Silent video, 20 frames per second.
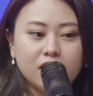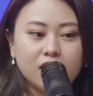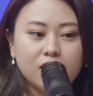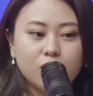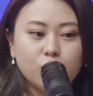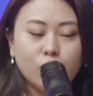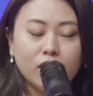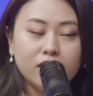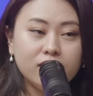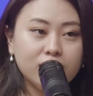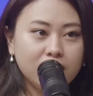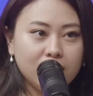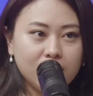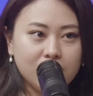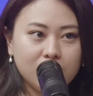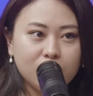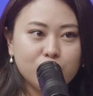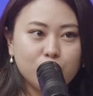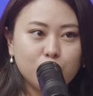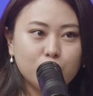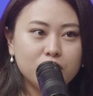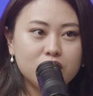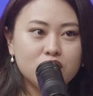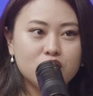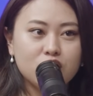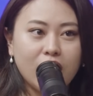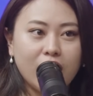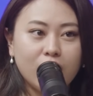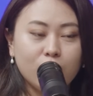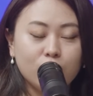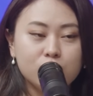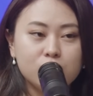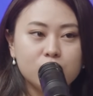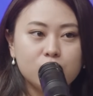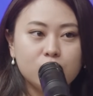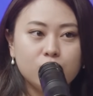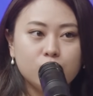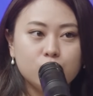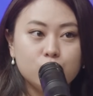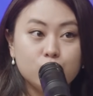one thing for which I
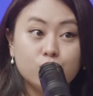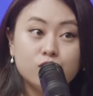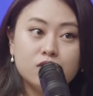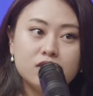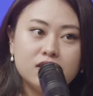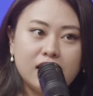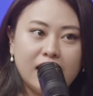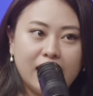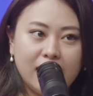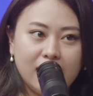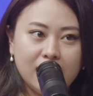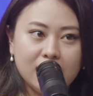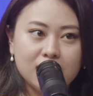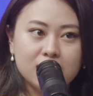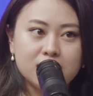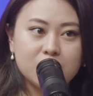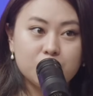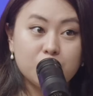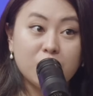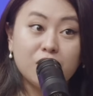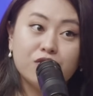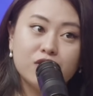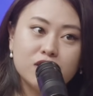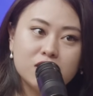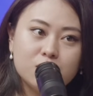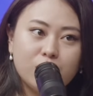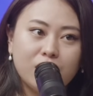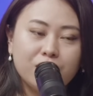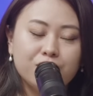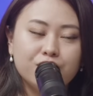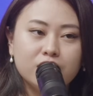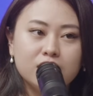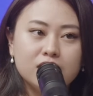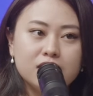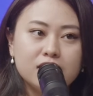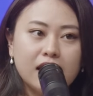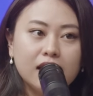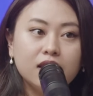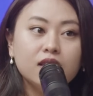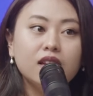also chose the IAS as my first
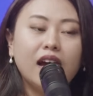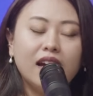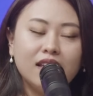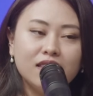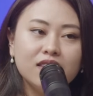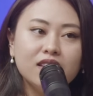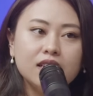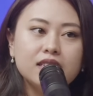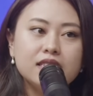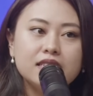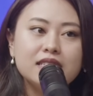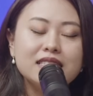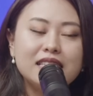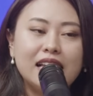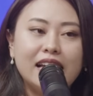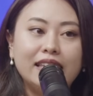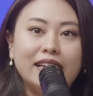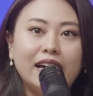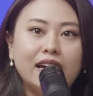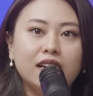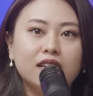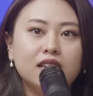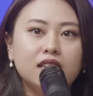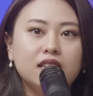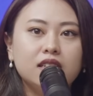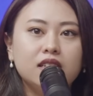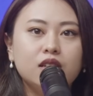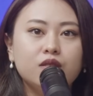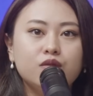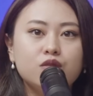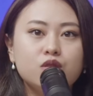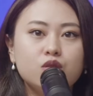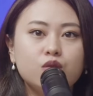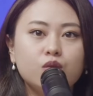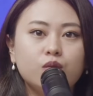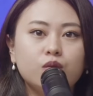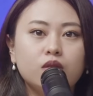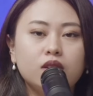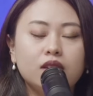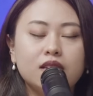preference, and I think it is like that, it gives
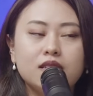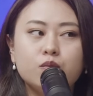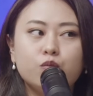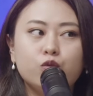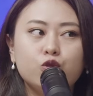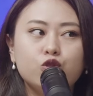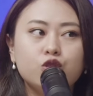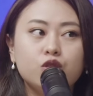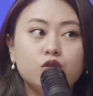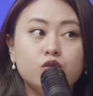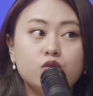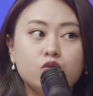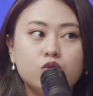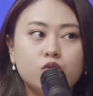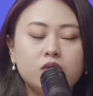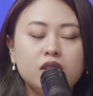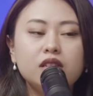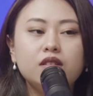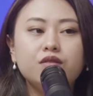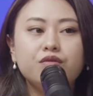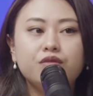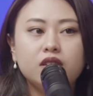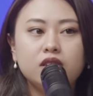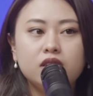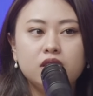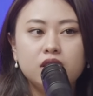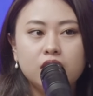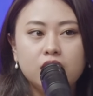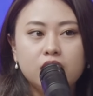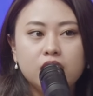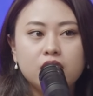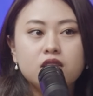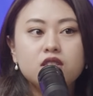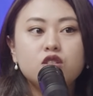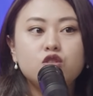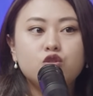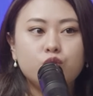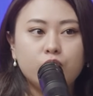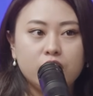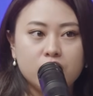you an exposure to so many different
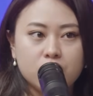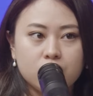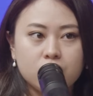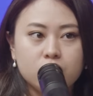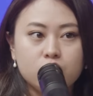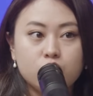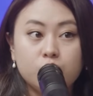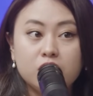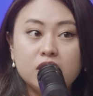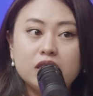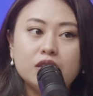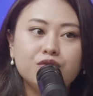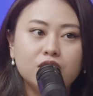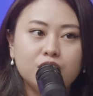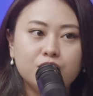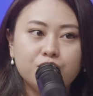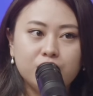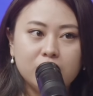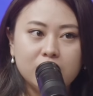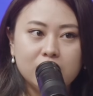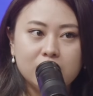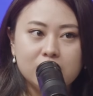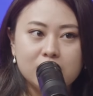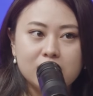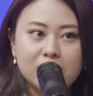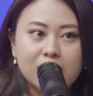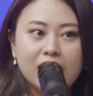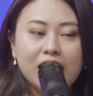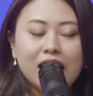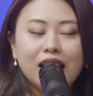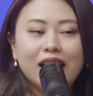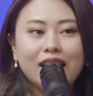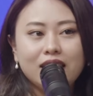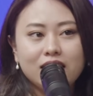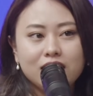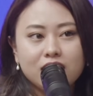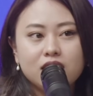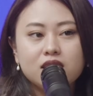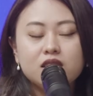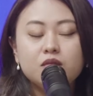situations, so many different fields. And I
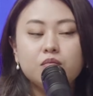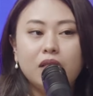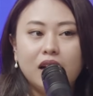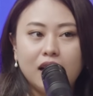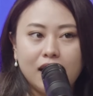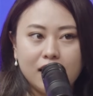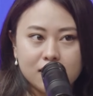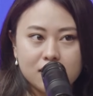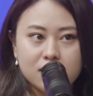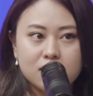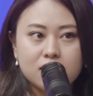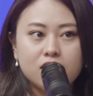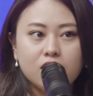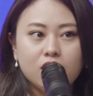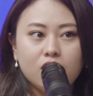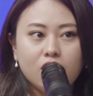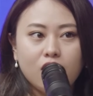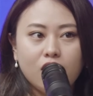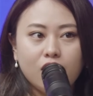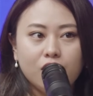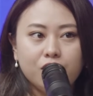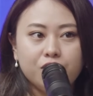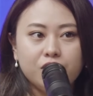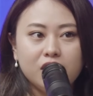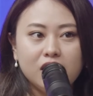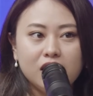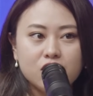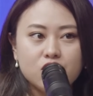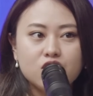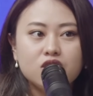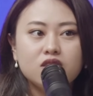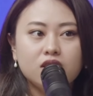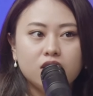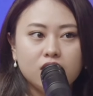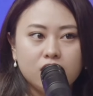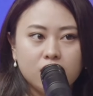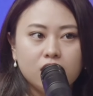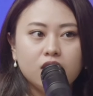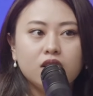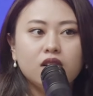think the demands of each
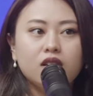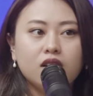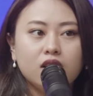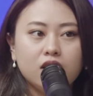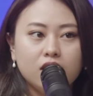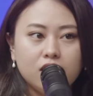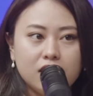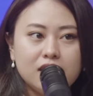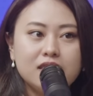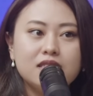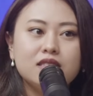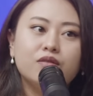is